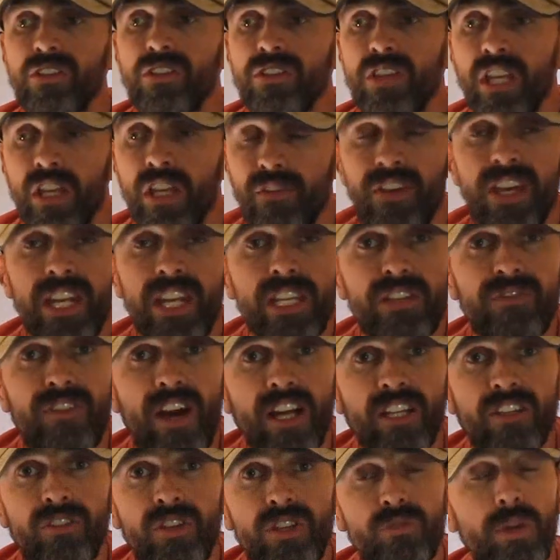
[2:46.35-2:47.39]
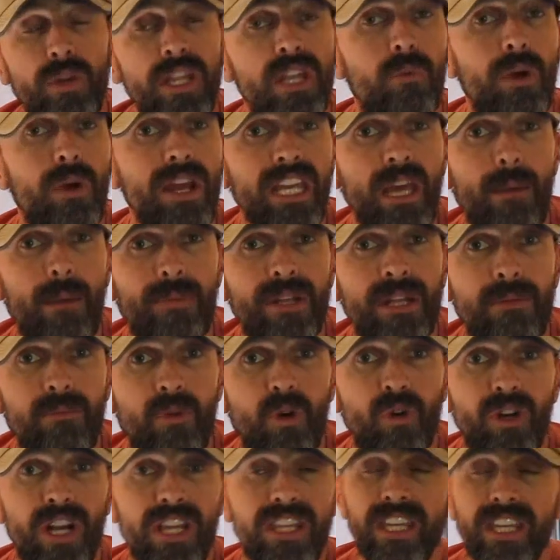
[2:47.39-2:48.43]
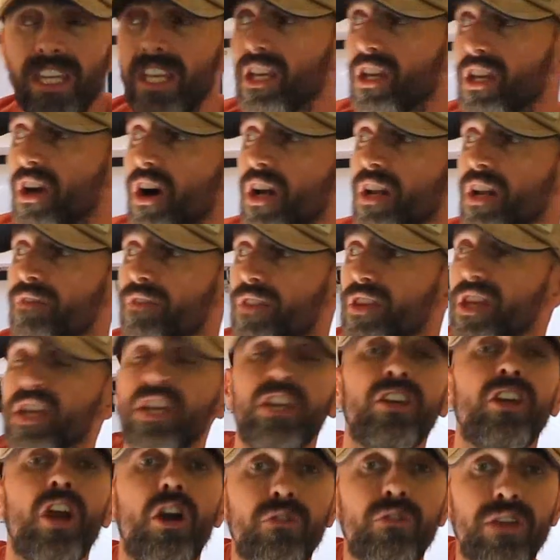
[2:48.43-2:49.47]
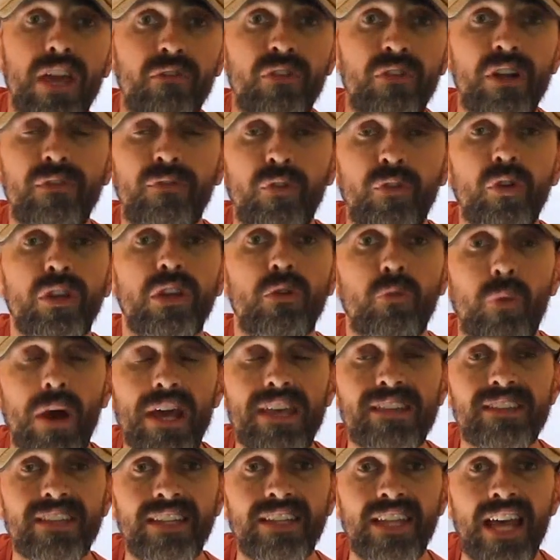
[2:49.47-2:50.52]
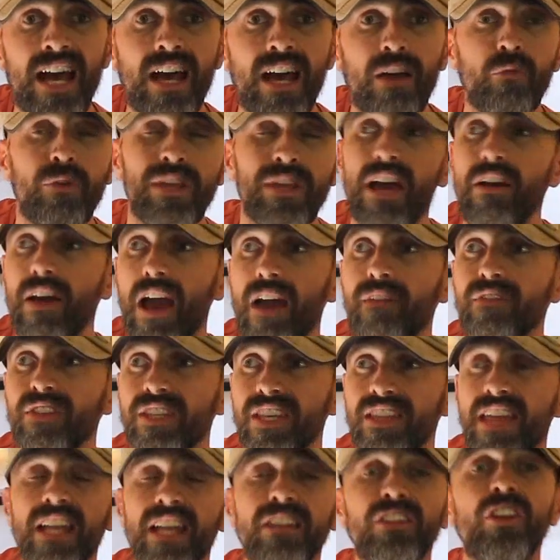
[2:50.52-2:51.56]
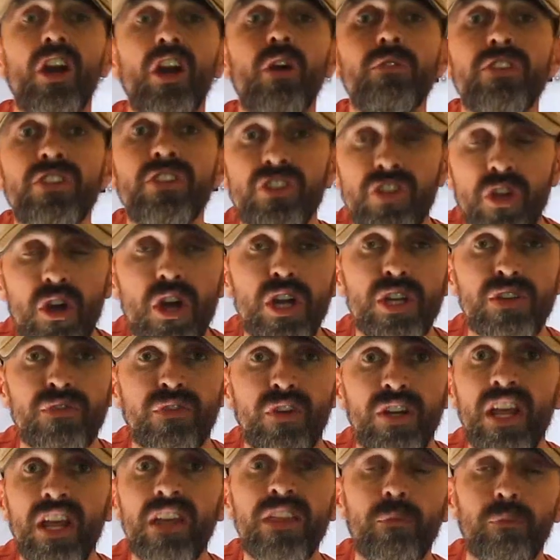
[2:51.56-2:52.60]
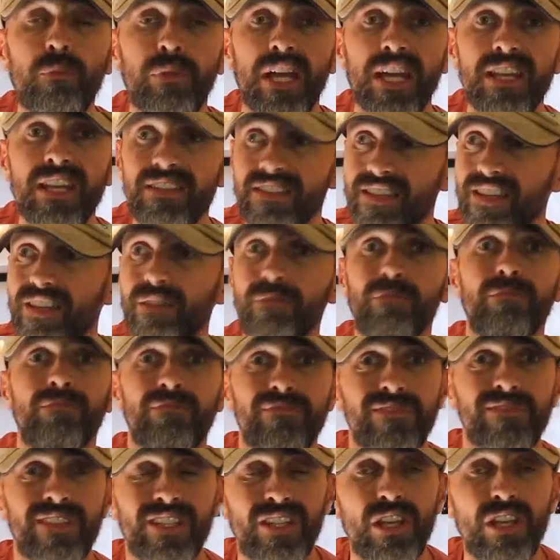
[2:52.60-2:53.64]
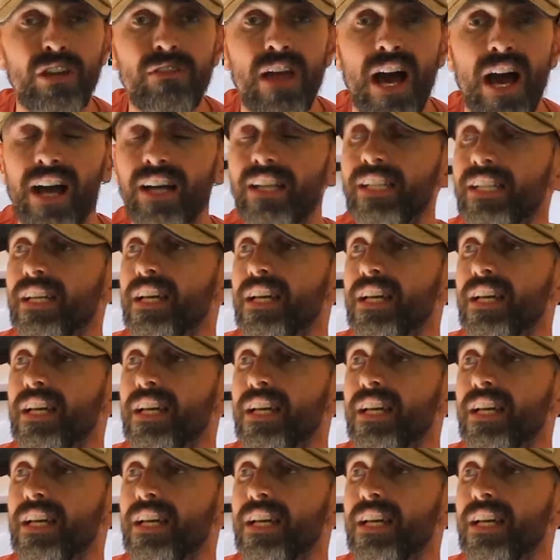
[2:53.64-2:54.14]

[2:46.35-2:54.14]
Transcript: The convenience factor is when you wake up in the morning, you can go get rid of all your waste and that without having to then go and search for another place to do that.